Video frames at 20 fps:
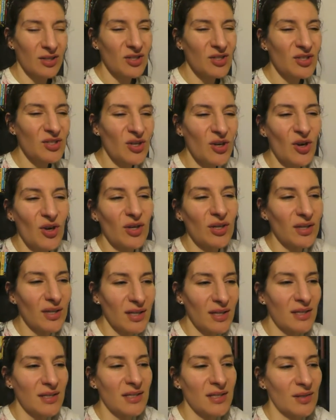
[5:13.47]
I just can't
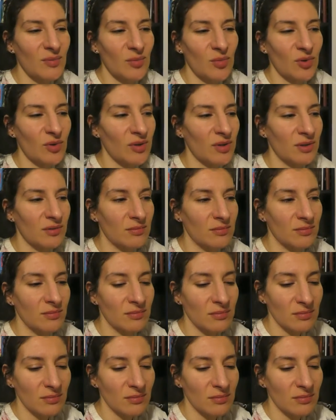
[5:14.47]
eat it more than,